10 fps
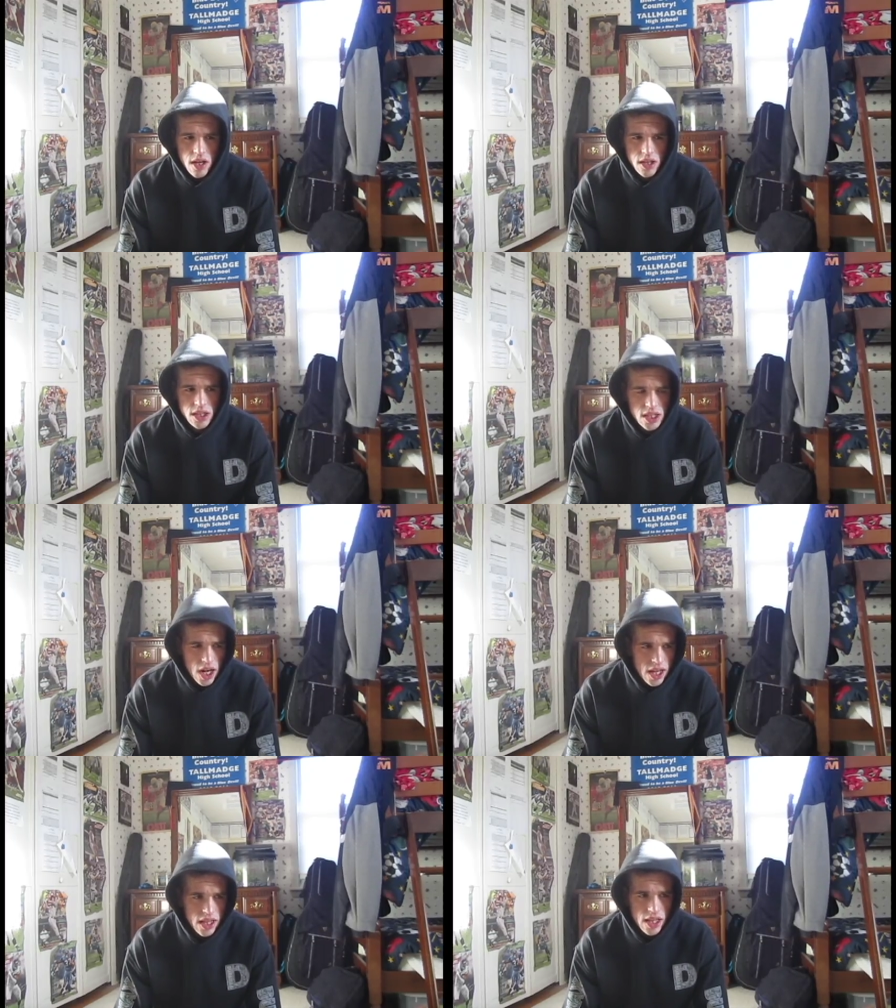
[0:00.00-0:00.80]

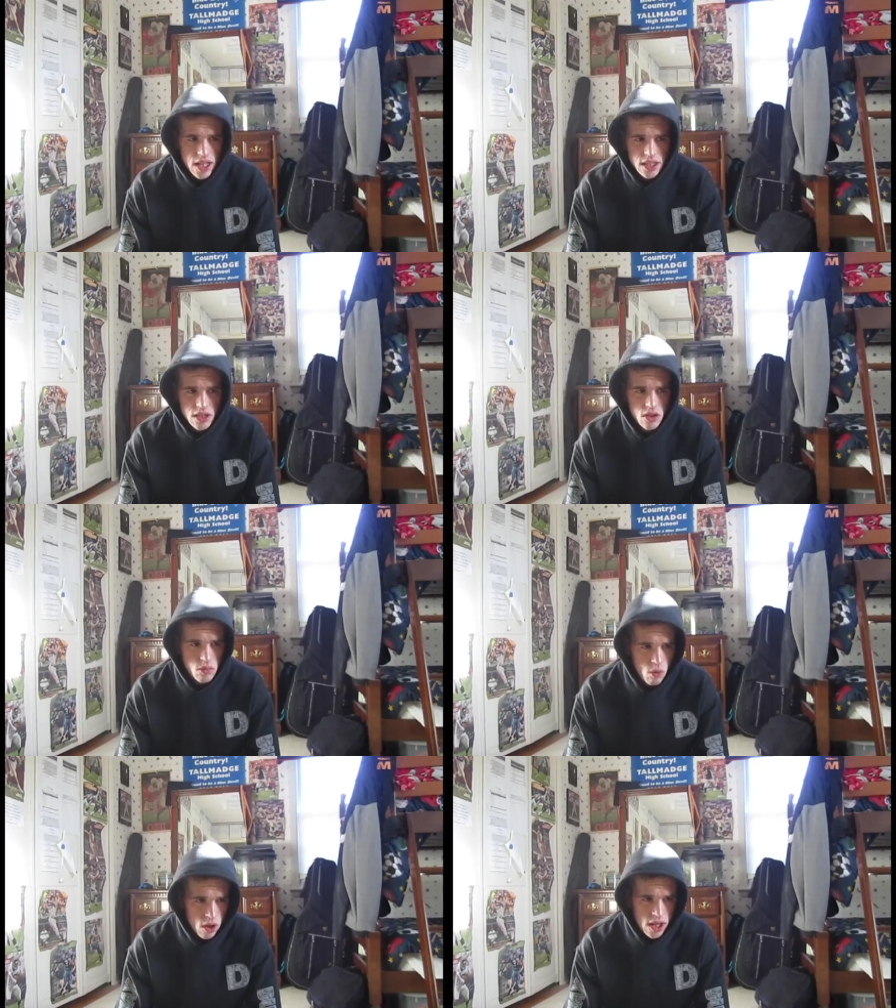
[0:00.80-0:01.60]
studying less,
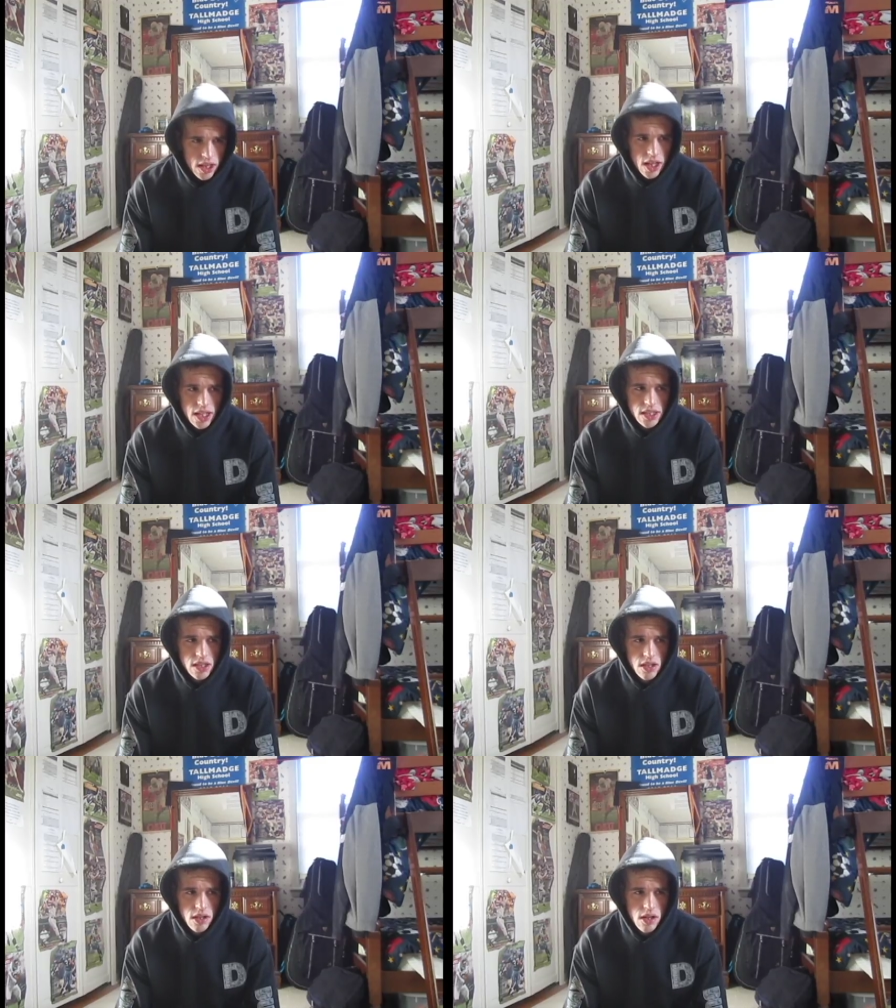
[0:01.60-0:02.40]
working
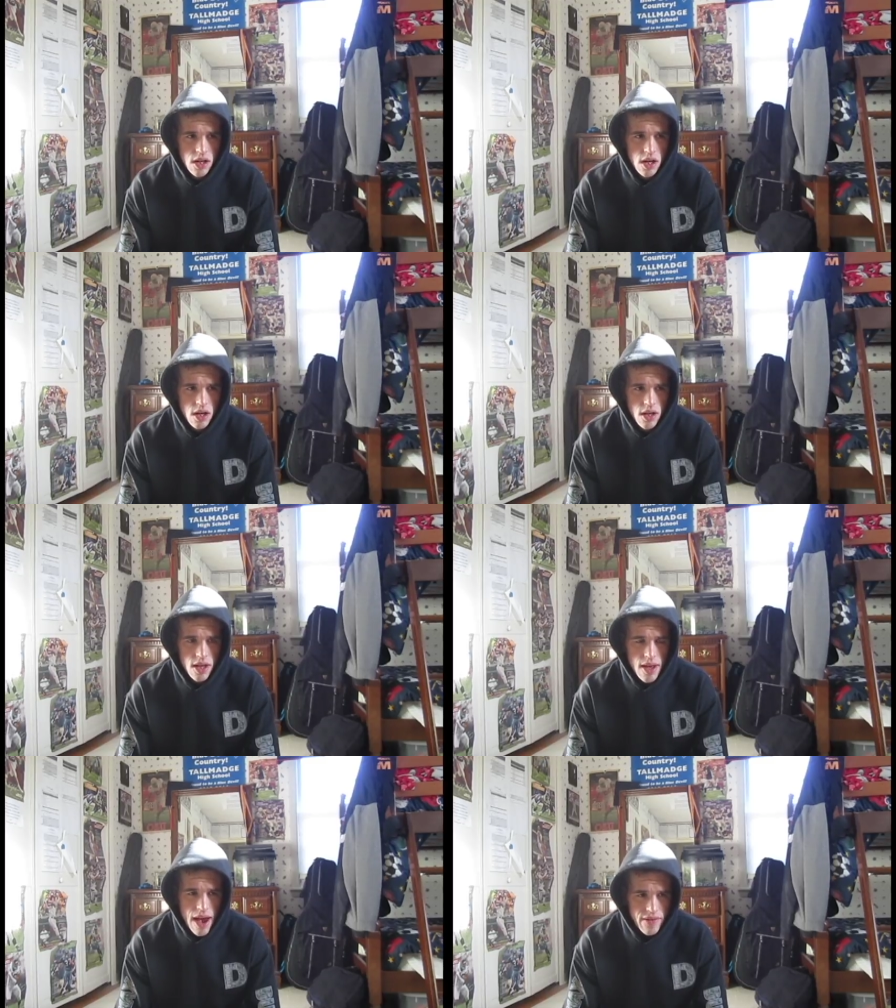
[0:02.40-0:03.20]
less,
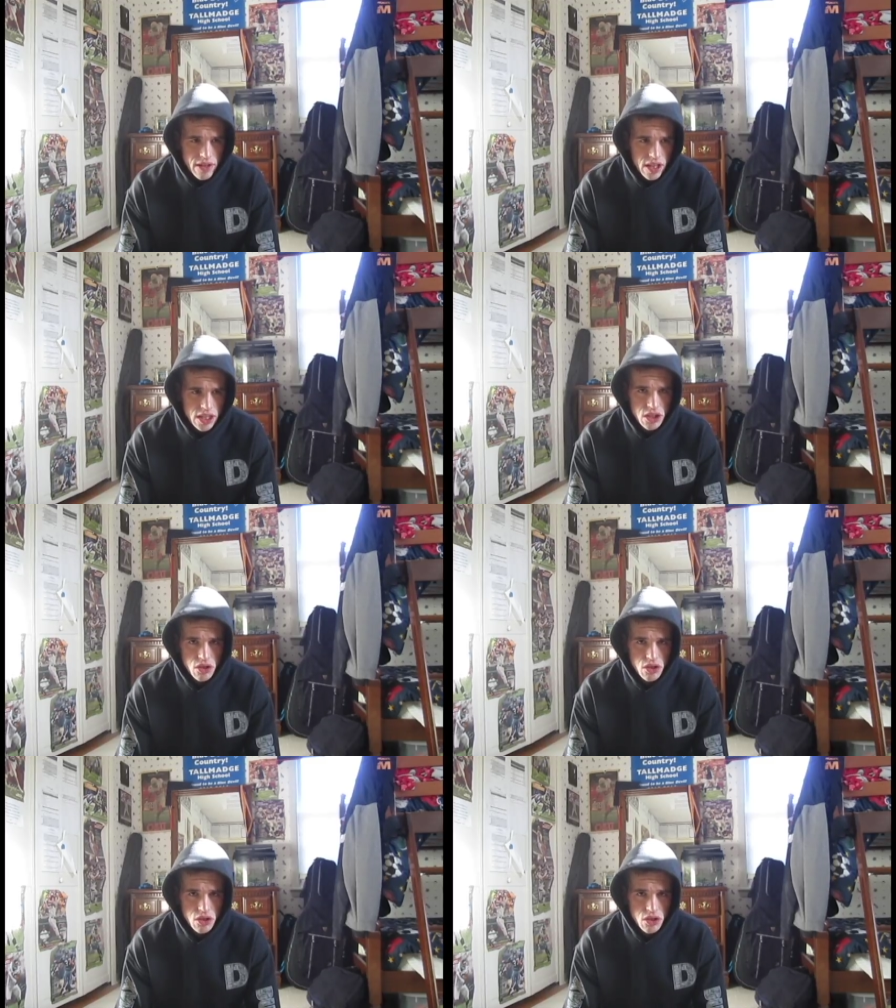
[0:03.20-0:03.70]
having less